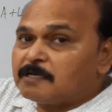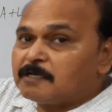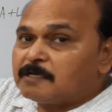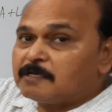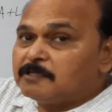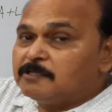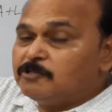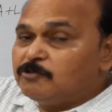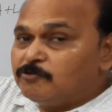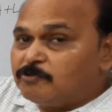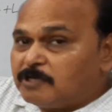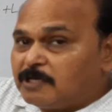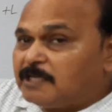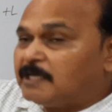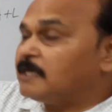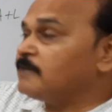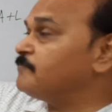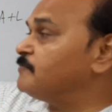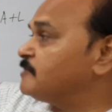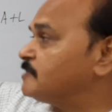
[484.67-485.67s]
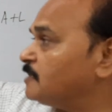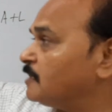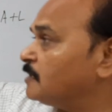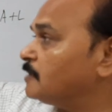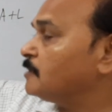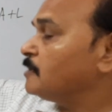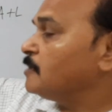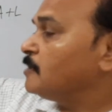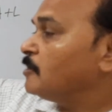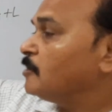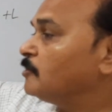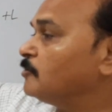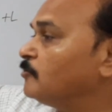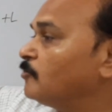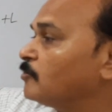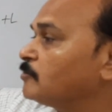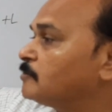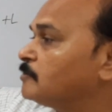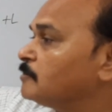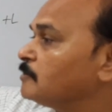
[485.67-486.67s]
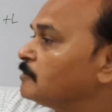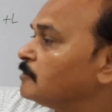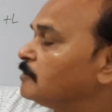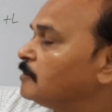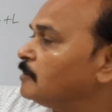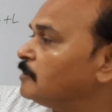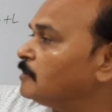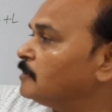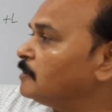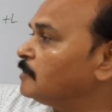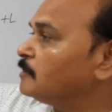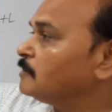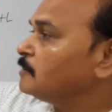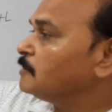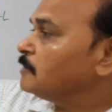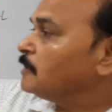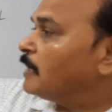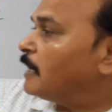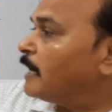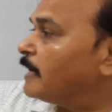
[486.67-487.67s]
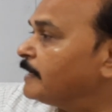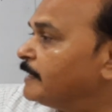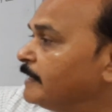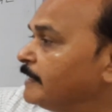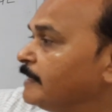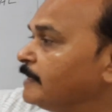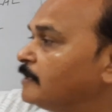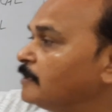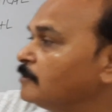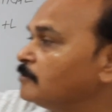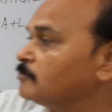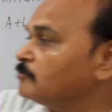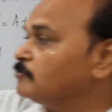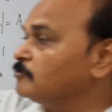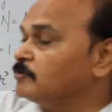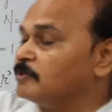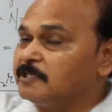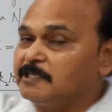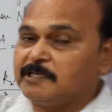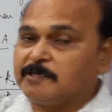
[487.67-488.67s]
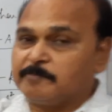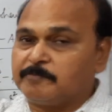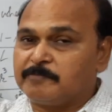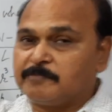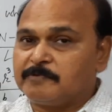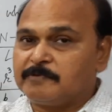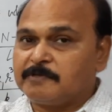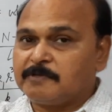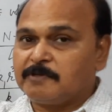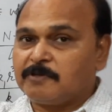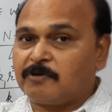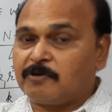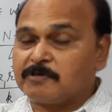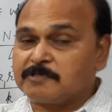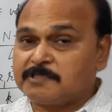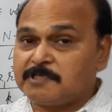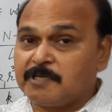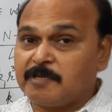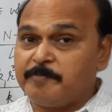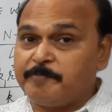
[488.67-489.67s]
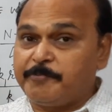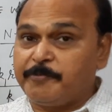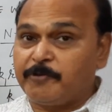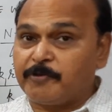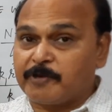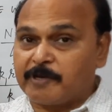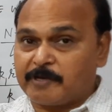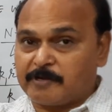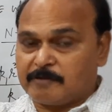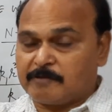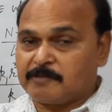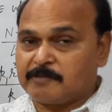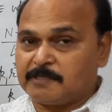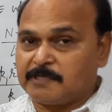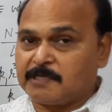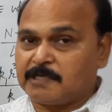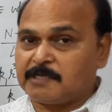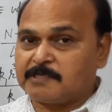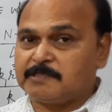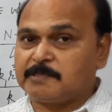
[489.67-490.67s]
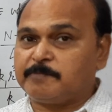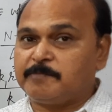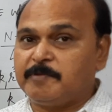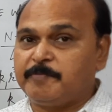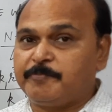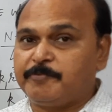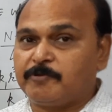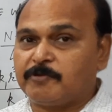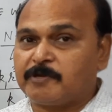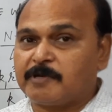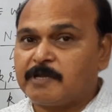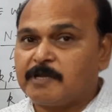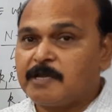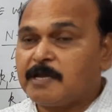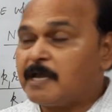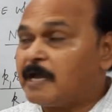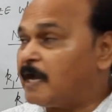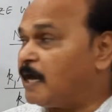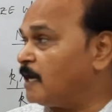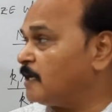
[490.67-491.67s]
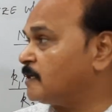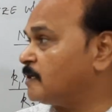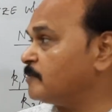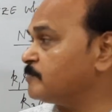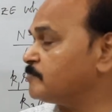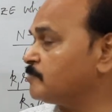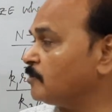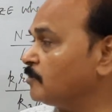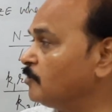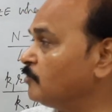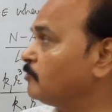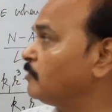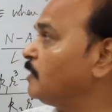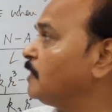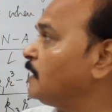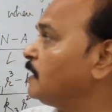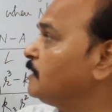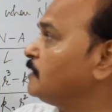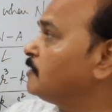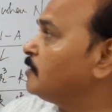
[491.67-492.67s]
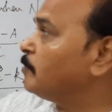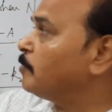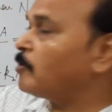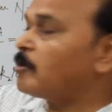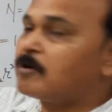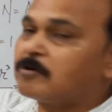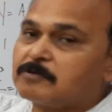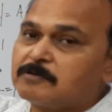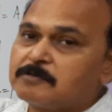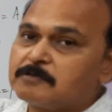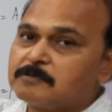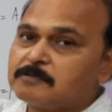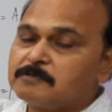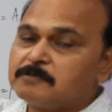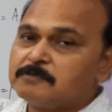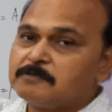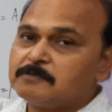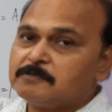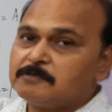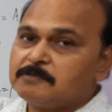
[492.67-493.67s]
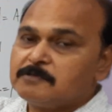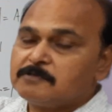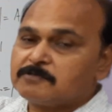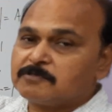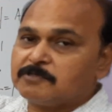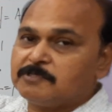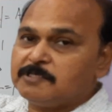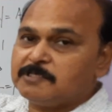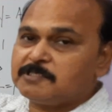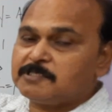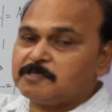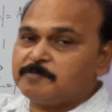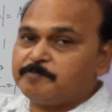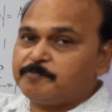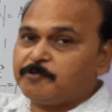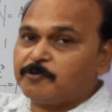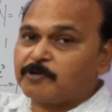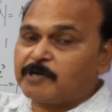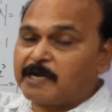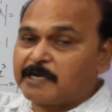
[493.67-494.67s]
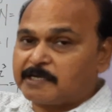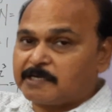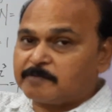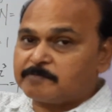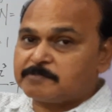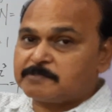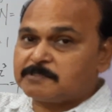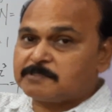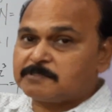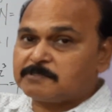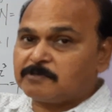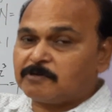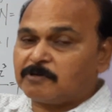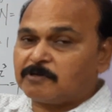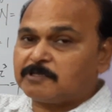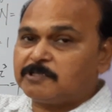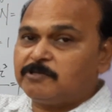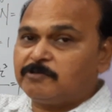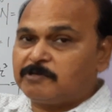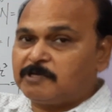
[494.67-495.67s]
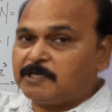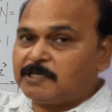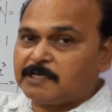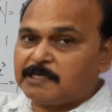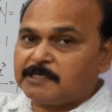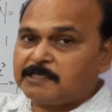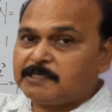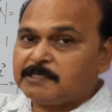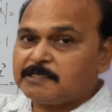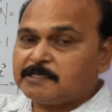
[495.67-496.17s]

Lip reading: nuclei which are not identical to uranium, or say impure. There are some impure atoms or nuclei in the block. So these impure atoms or nuclei,